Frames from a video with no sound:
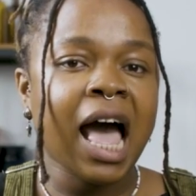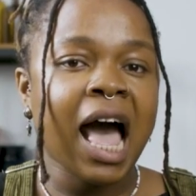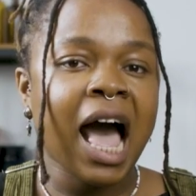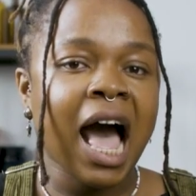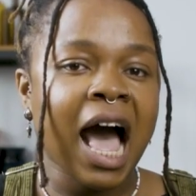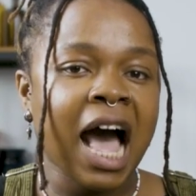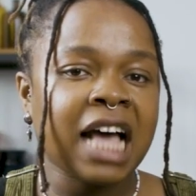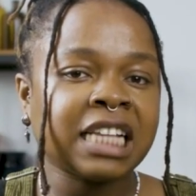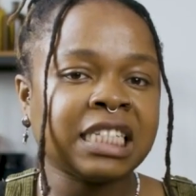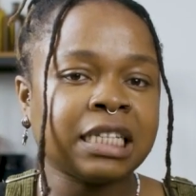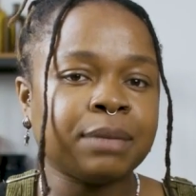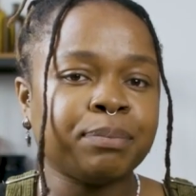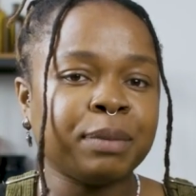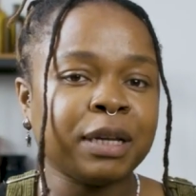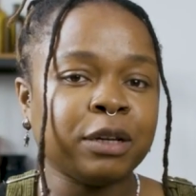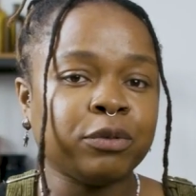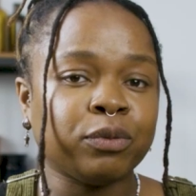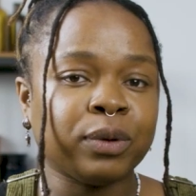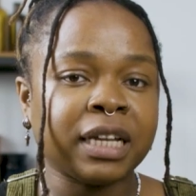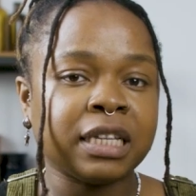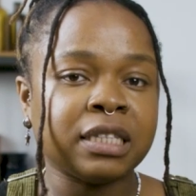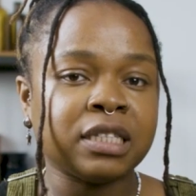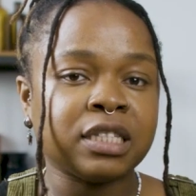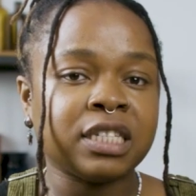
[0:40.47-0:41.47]
has it been
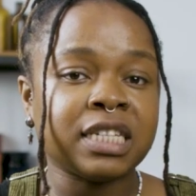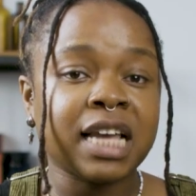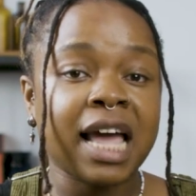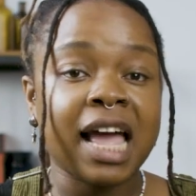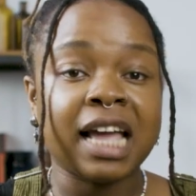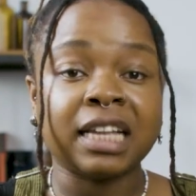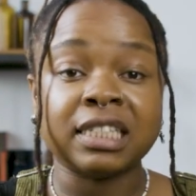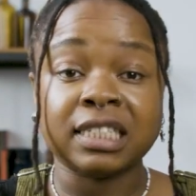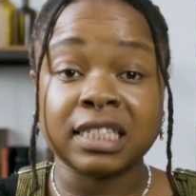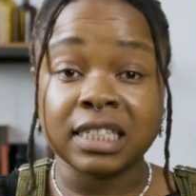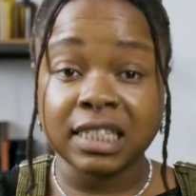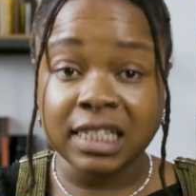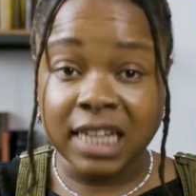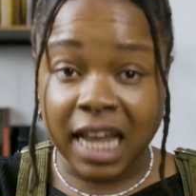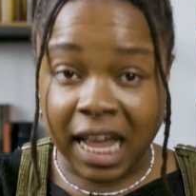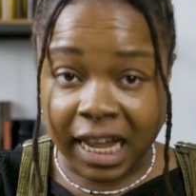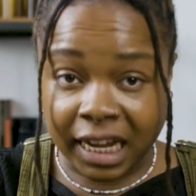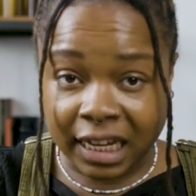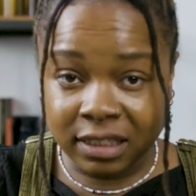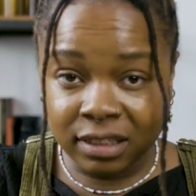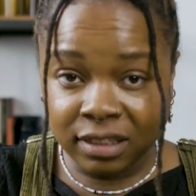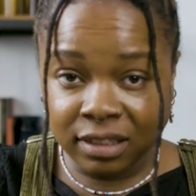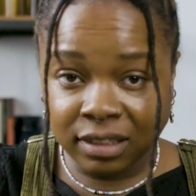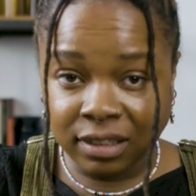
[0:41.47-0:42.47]
written to
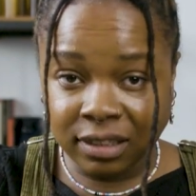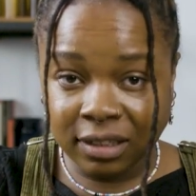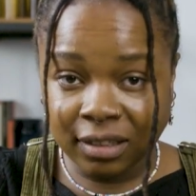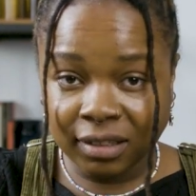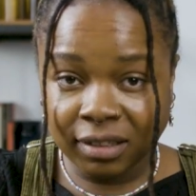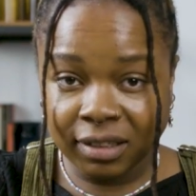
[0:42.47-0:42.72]
entertain,